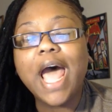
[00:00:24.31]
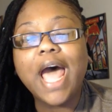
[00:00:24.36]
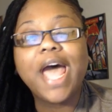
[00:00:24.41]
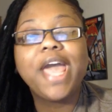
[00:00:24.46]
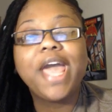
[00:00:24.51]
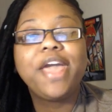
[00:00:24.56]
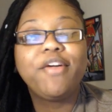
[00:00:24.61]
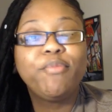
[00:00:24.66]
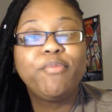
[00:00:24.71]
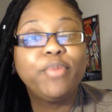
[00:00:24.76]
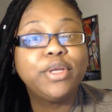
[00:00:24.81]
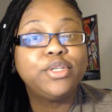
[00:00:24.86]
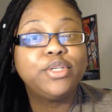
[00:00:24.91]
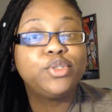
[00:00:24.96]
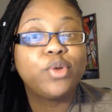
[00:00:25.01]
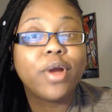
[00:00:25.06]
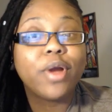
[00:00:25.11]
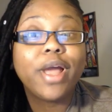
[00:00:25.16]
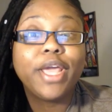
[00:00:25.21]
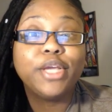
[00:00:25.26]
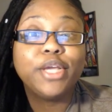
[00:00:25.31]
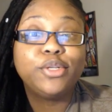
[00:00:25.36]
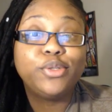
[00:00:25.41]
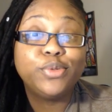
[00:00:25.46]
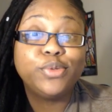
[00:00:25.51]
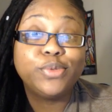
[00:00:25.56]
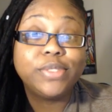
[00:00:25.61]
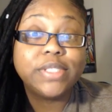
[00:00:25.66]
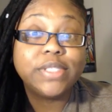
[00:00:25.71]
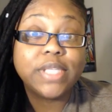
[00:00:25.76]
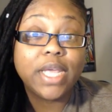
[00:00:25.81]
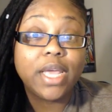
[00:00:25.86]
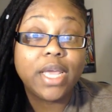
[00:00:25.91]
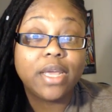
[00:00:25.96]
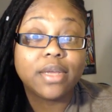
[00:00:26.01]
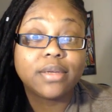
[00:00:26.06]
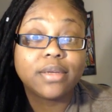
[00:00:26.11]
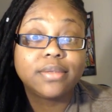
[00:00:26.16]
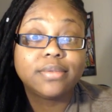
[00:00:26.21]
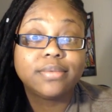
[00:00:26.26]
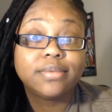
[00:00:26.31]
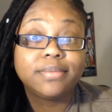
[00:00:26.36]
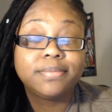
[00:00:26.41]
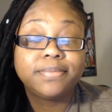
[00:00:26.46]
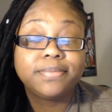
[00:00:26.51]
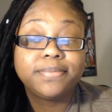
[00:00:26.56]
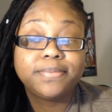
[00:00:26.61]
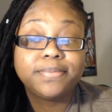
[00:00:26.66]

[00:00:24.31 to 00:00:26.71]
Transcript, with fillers: I have been trying to sing,